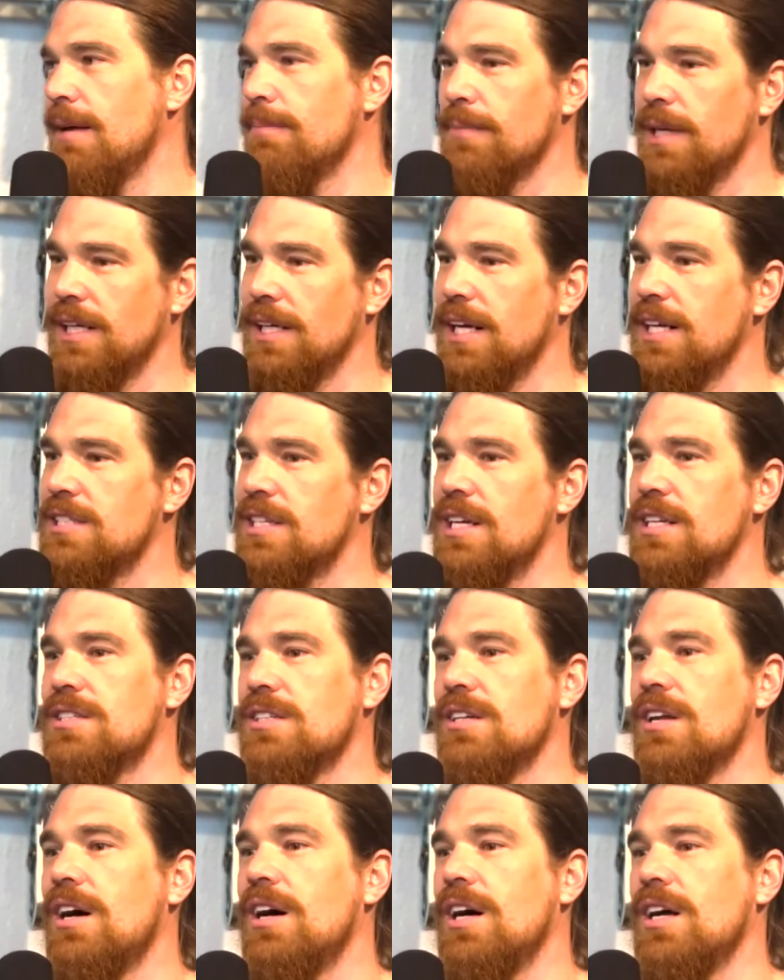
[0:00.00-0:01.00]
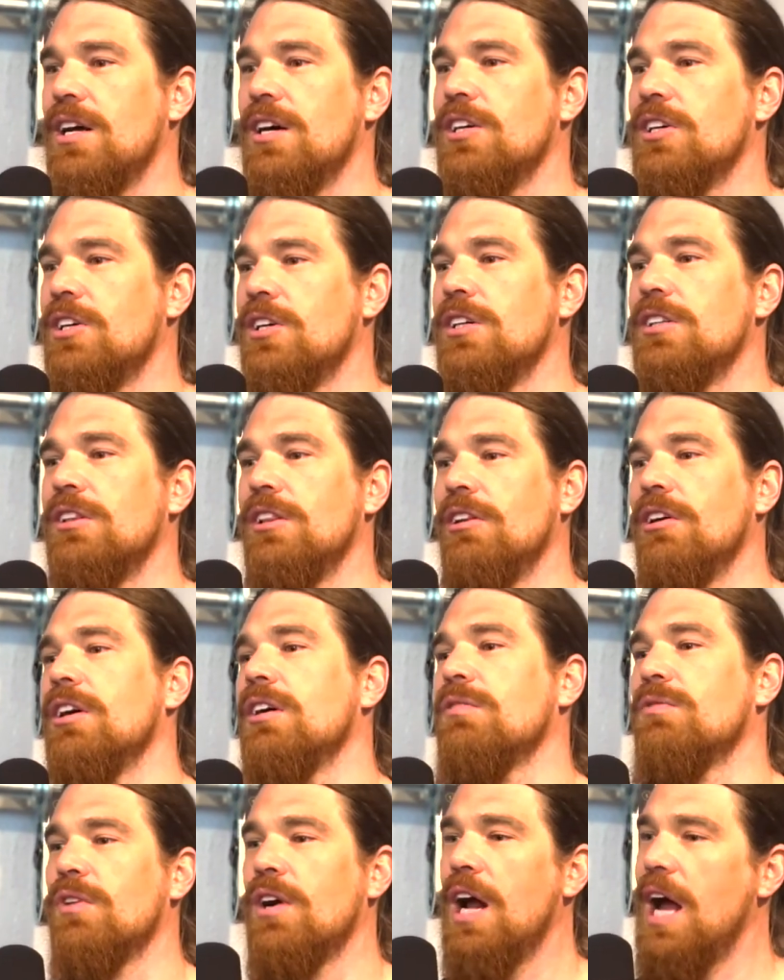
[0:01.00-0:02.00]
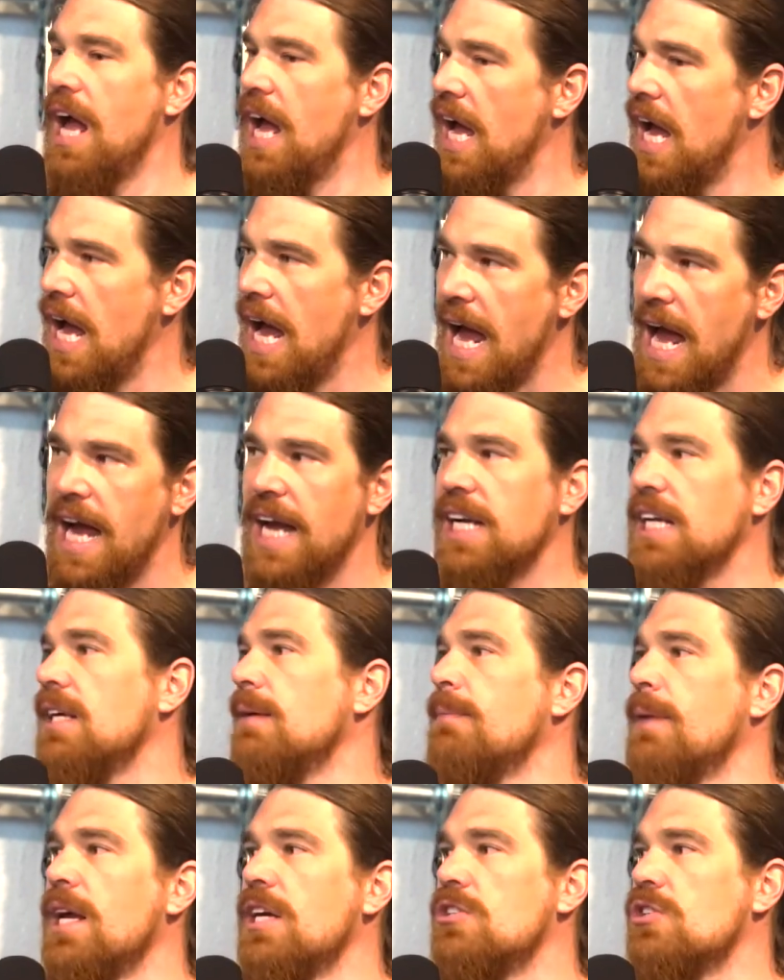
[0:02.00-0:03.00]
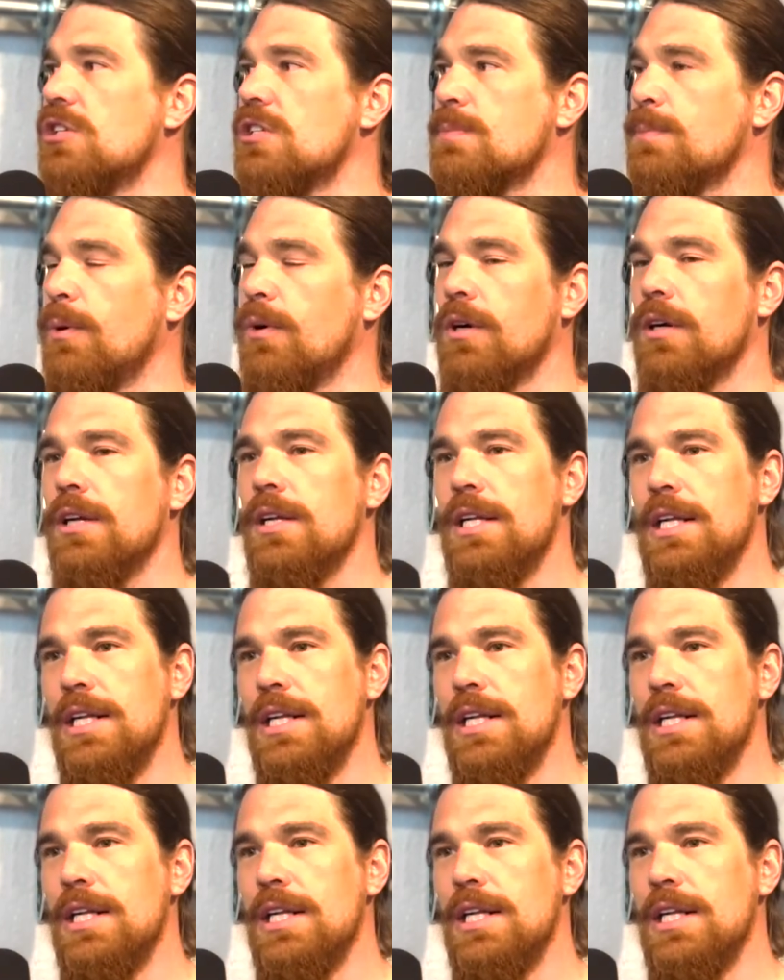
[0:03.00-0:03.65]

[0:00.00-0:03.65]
Like, it's not a good look for any major sport,